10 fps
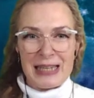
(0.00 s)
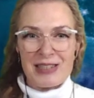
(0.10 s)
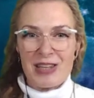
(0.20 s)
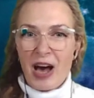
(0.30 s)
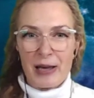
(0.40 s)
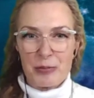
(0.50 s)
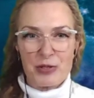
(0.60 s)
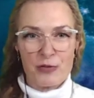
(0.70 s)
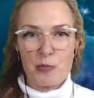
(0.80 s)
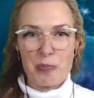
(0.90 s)
types
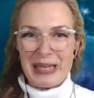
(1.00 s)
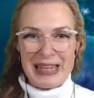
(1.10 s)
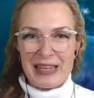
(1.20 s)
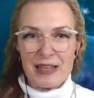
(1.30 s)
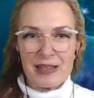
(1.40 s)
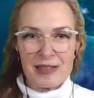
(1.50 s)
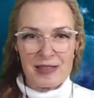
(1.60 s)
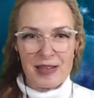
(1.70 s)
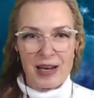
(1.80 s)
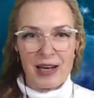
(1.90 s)
of beings
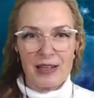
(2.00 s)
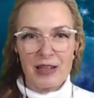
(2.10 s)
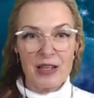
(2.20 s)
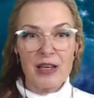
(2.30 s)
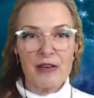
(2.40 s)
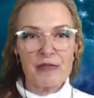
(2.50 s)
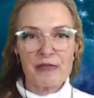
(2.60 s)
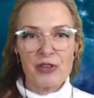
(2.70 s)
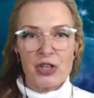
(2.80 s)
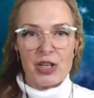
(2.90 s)
that
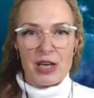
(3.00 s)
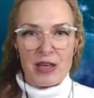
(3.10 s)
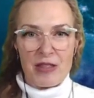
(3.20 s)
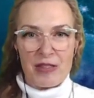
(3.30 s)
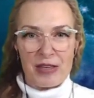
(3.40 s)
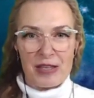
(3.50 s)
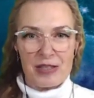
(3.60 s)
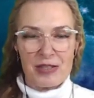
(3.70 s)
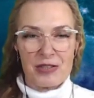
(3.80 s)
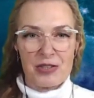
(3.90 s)
live in
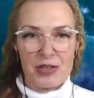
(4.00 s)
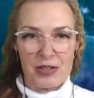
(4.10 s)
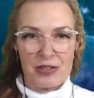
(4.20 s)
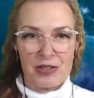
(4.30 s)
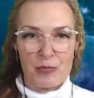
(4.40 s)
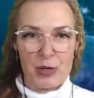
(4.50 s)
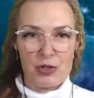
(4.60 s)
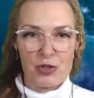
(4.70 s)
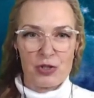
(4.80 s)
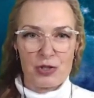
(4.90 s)
these
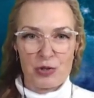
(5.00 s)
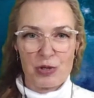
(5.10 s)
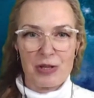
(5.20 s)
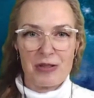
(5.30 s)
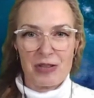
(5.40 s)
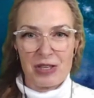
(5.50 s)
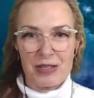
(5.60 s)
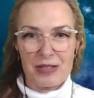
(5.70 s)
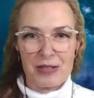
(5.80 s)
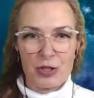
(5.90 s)
dimensions or in
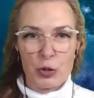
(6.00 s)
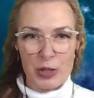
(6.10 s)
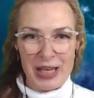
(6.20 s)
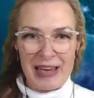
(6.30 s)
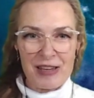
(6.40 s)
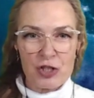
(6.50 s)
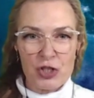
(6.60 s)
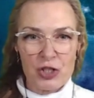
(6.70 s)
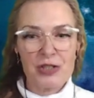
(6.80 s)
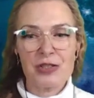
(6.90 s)
these
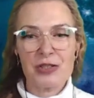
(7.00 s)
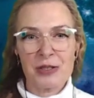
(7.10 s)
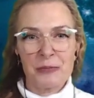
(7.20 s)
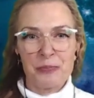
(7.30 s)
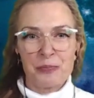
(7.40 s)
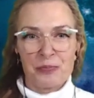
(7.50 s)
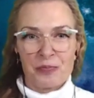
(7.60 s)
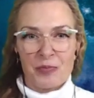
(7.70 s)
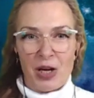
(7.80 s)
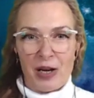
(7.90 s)
locations.
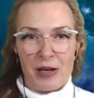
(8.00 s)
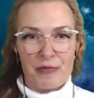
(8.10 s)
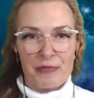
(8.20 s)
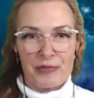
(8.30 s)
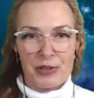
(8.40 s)
I've